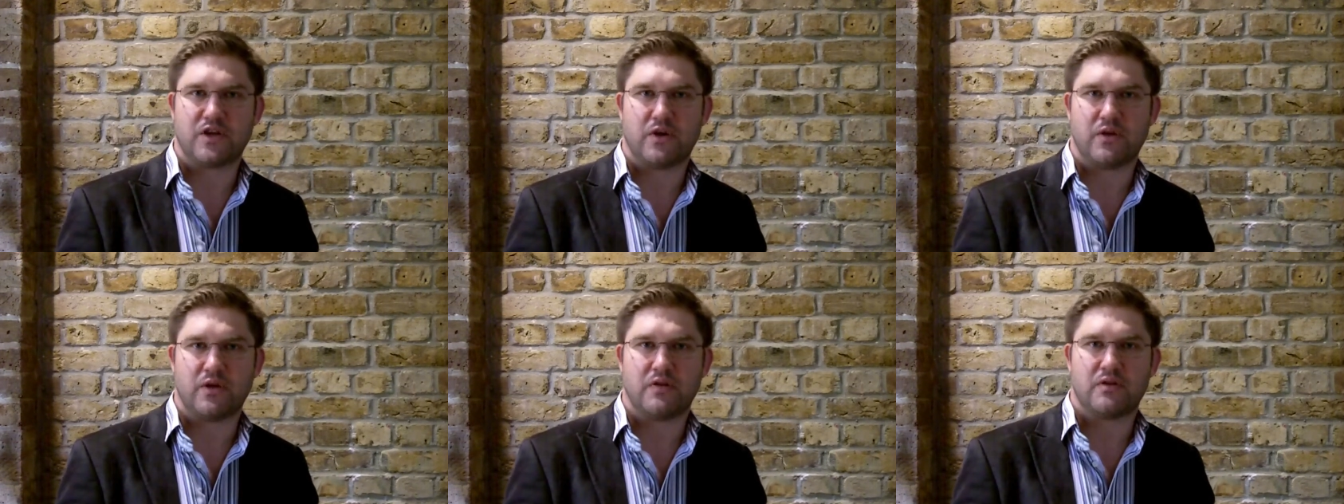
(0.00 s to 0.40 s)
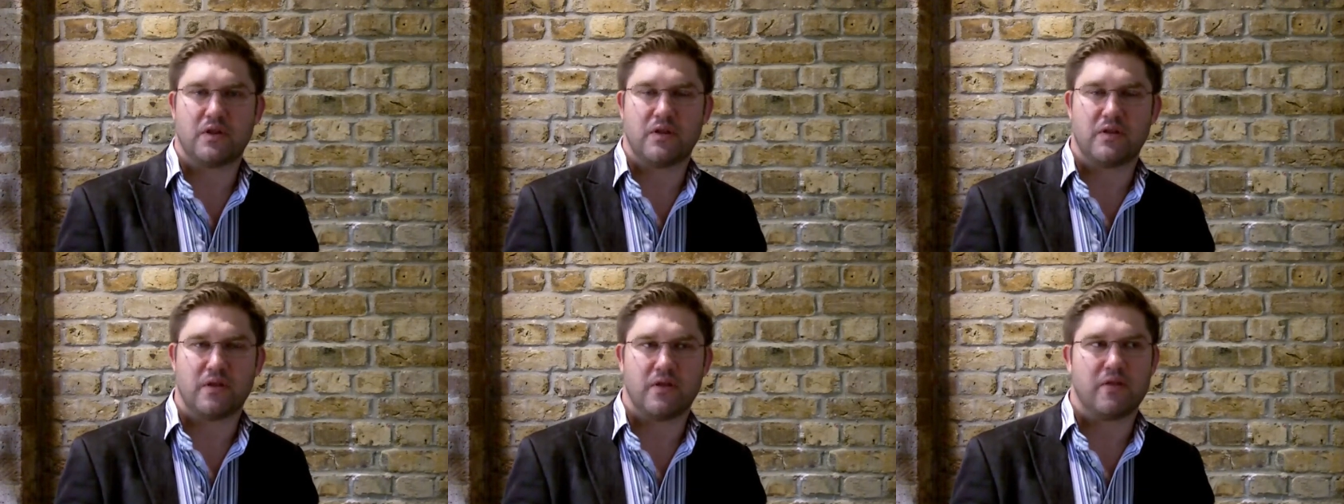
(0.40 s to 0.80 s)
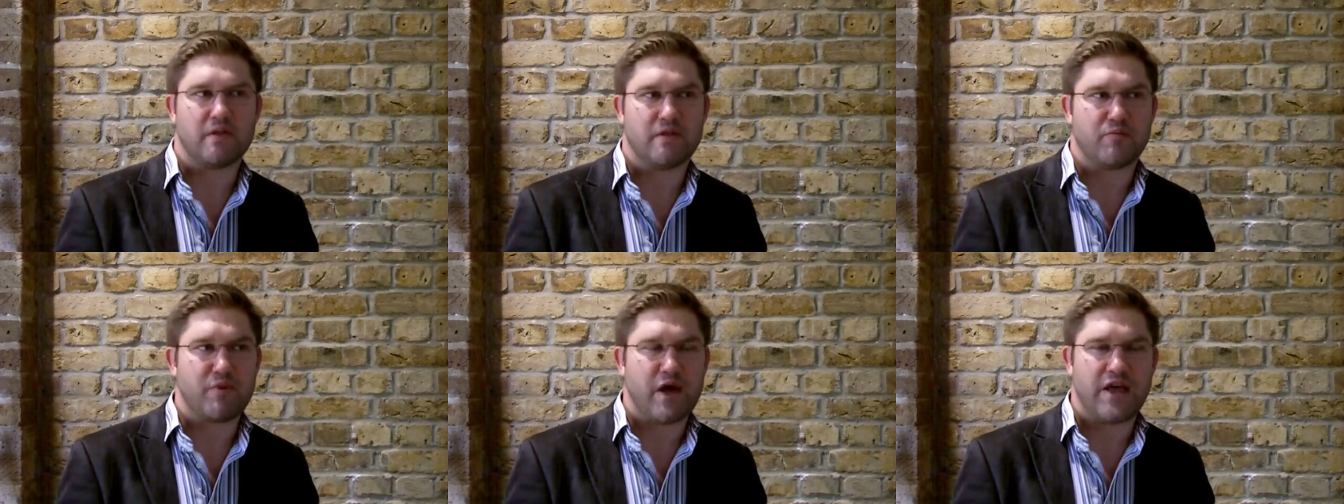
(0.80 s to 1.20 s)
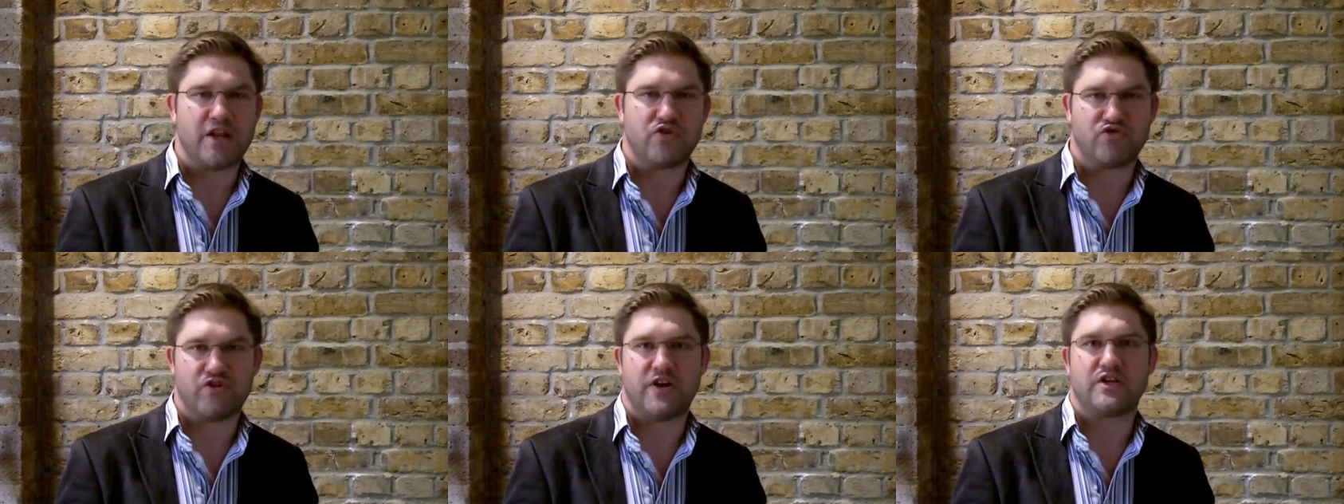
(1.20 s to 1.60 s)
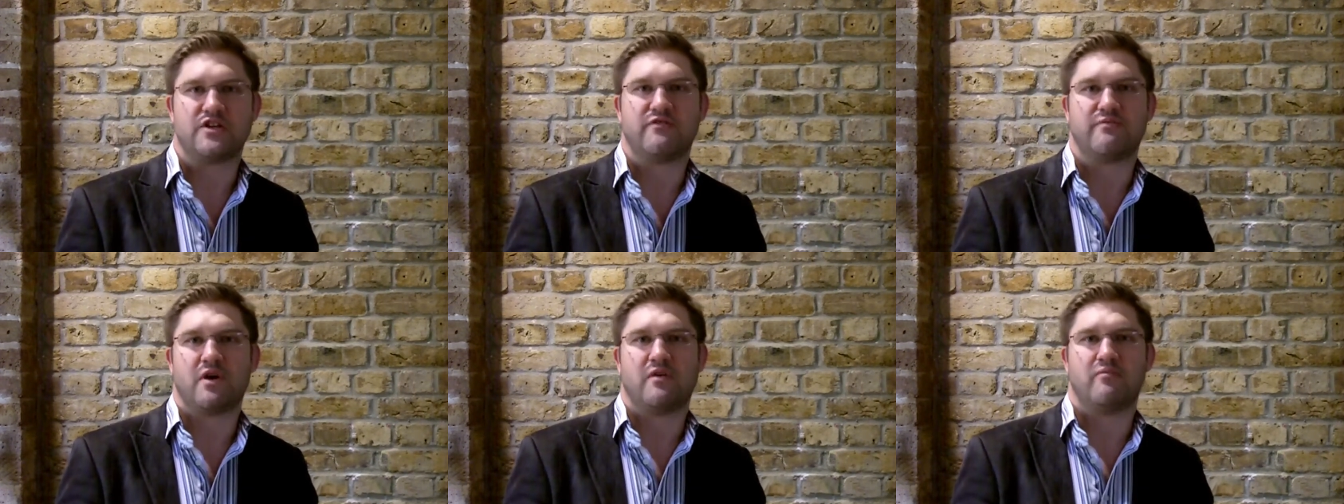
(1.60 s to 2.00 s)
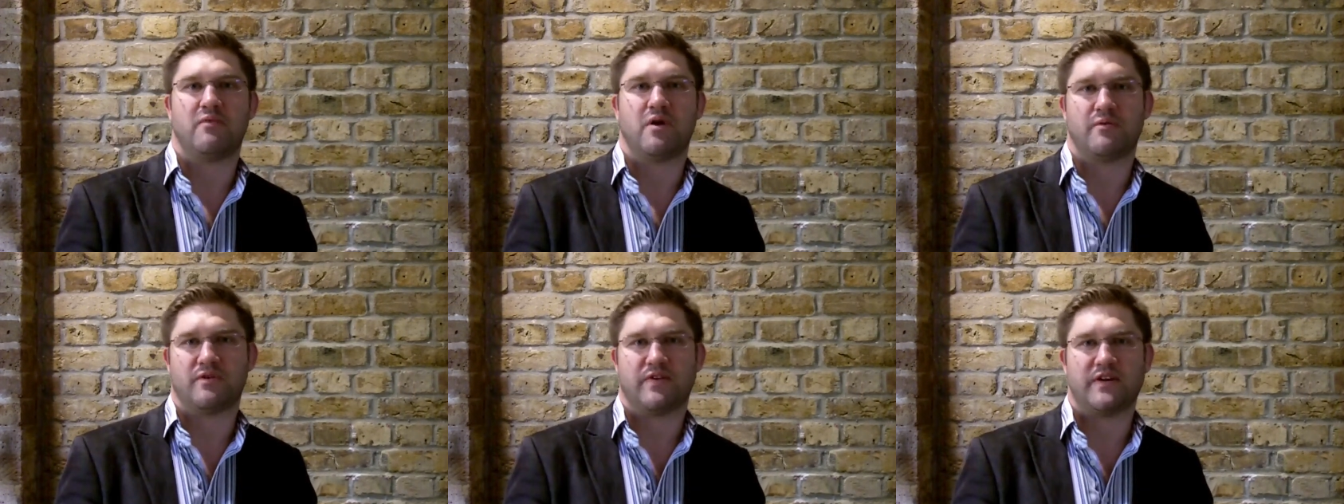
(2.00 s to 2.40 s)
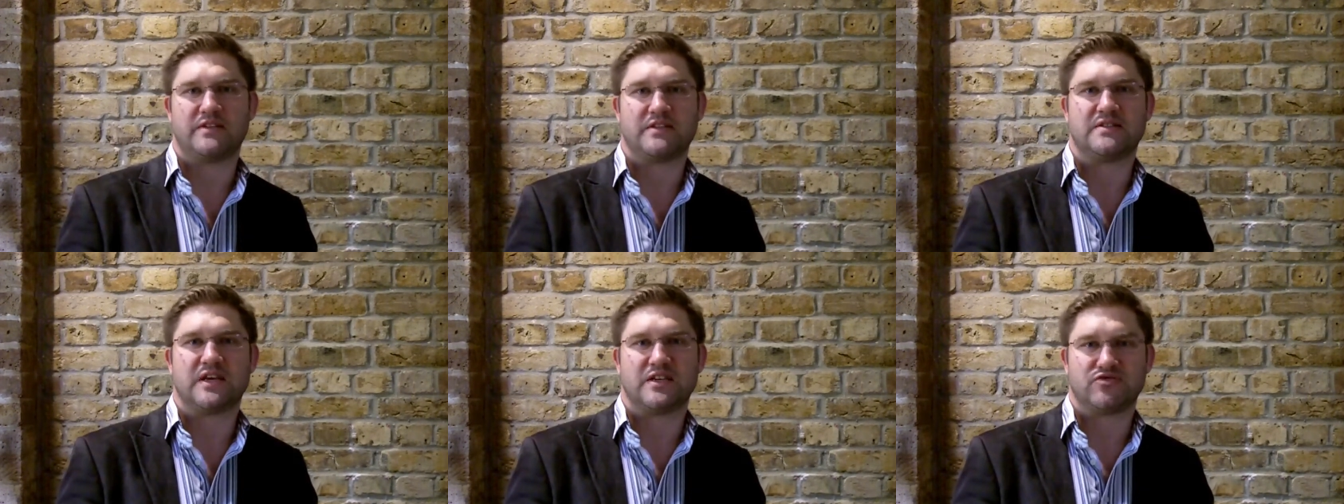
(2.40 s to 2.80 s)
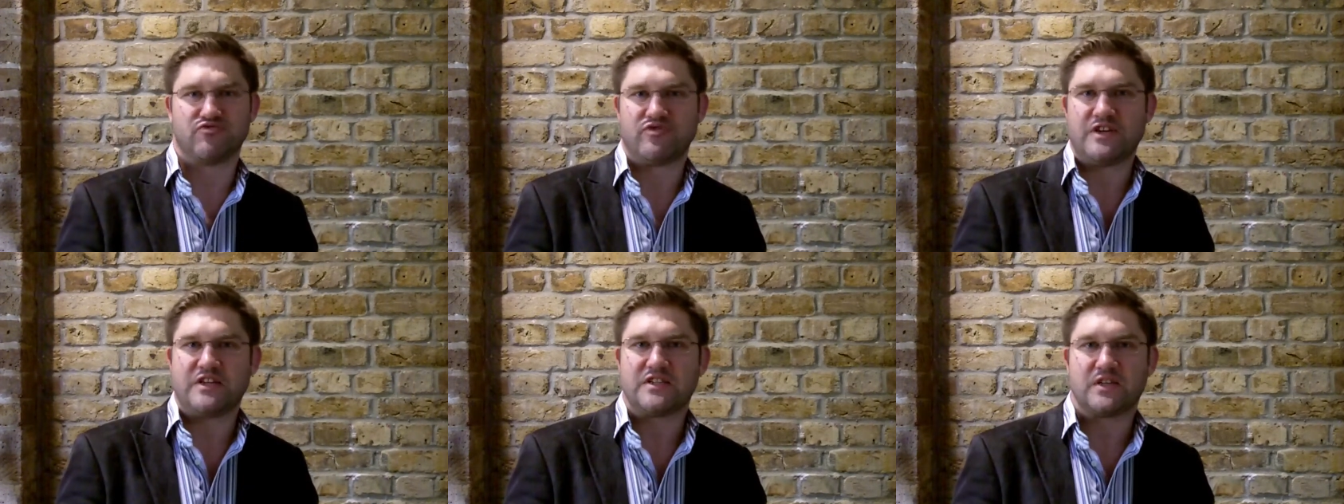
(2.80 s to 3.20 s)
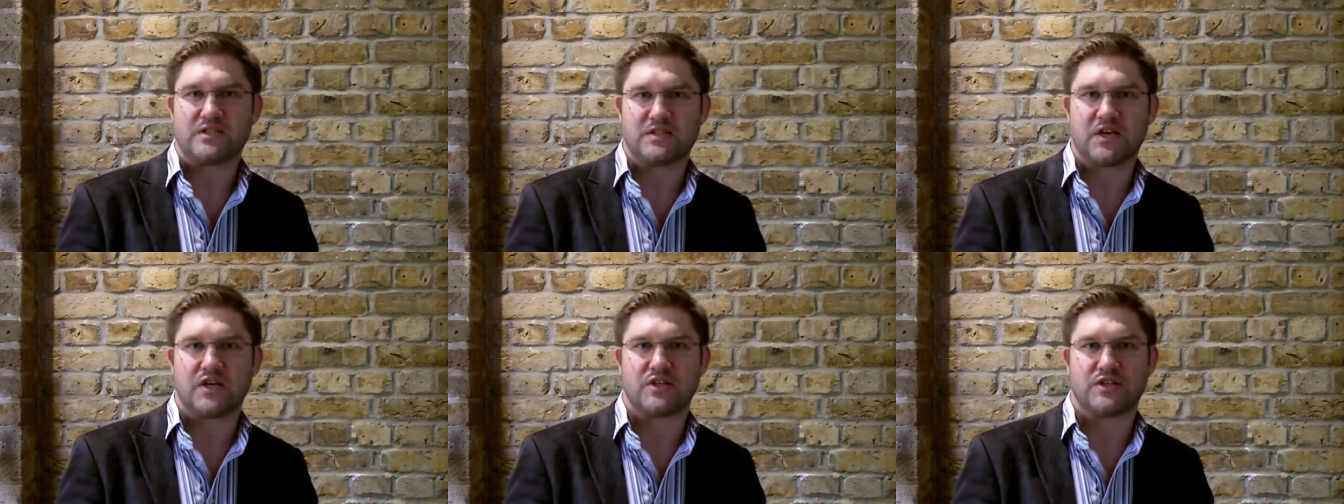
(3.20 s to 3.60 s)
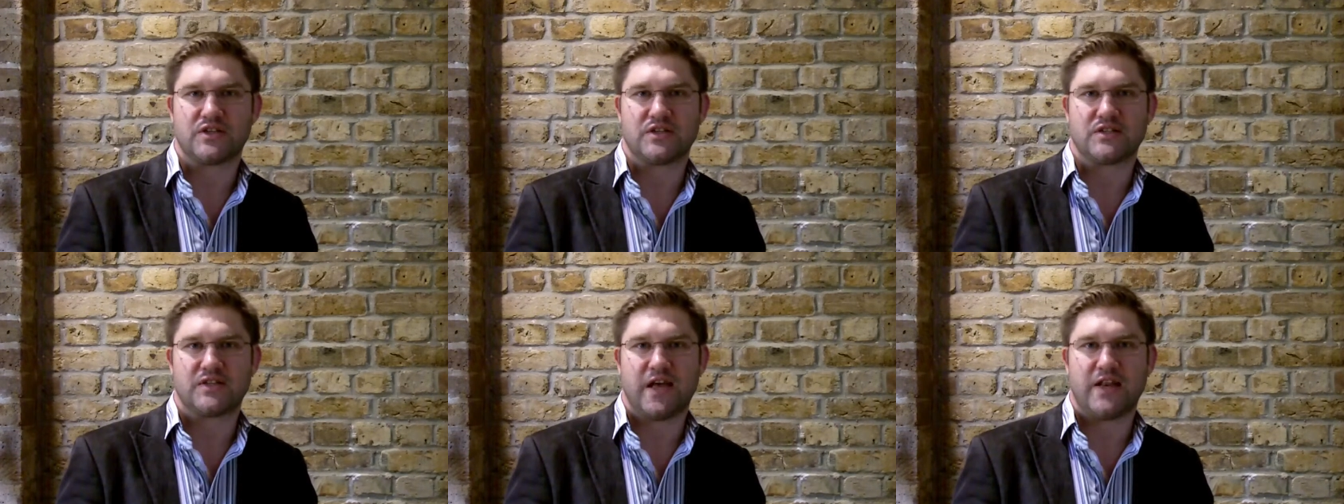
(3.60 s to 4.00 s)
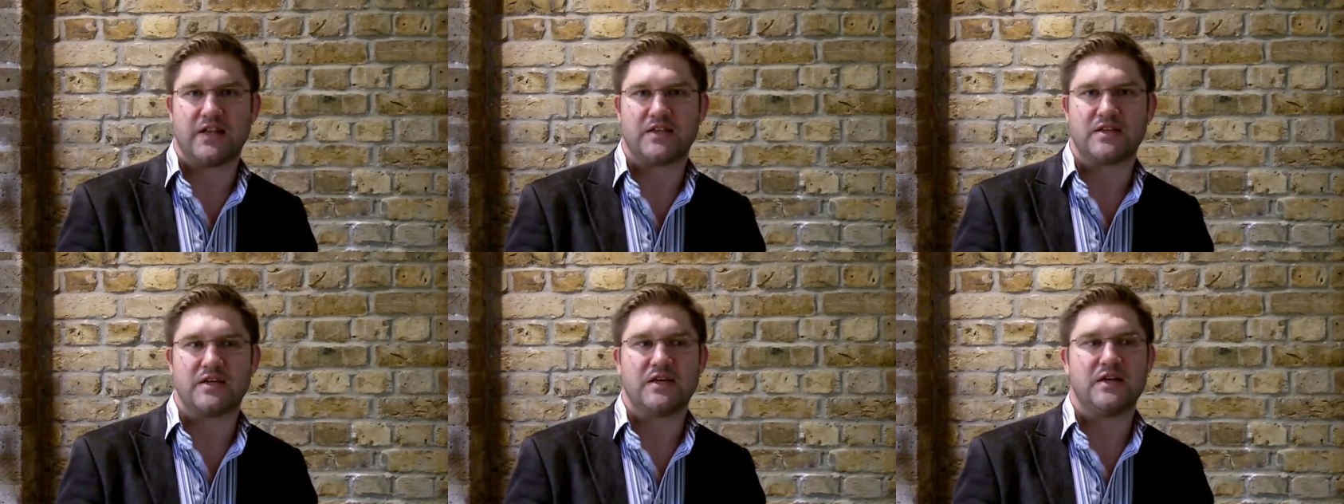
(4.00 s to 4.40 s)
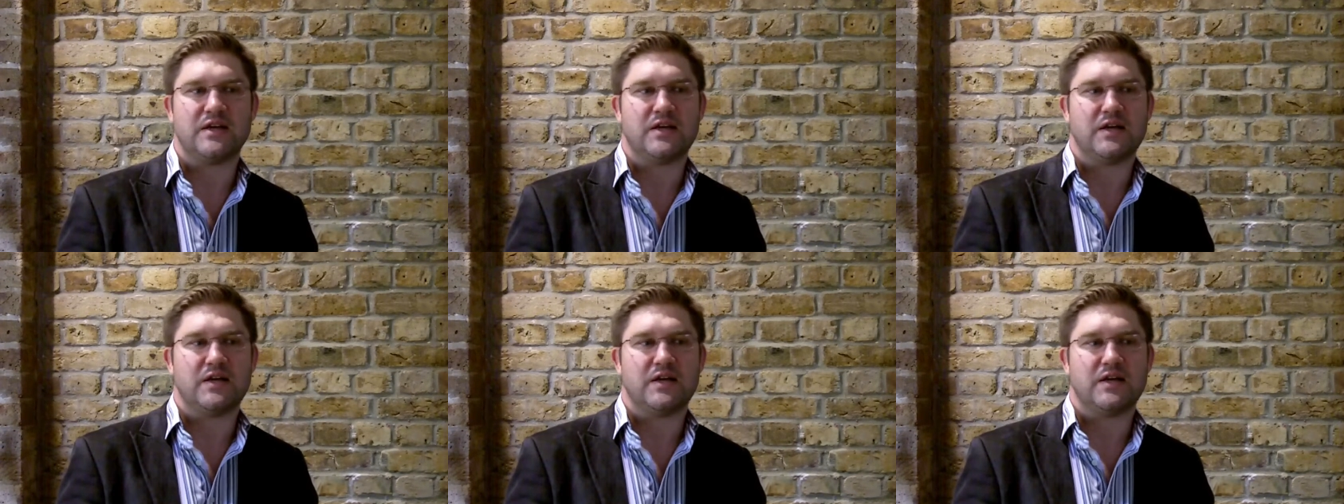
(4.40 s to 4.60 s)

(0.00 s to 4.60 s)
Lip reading: so that the penetration of mobile devices has reached such an extent,